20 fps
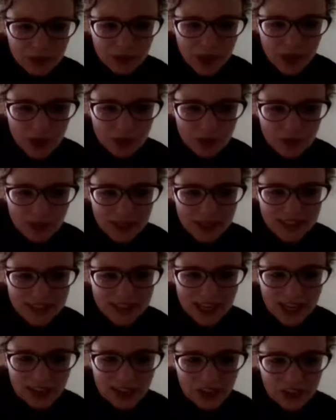wrong because I
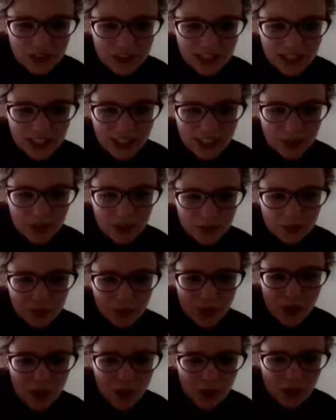looked at the
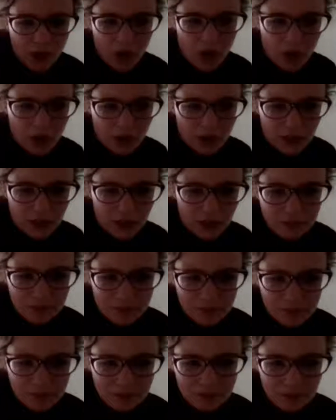wrong
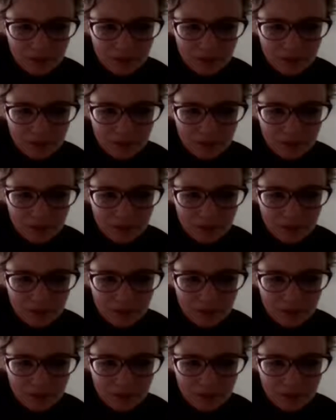column.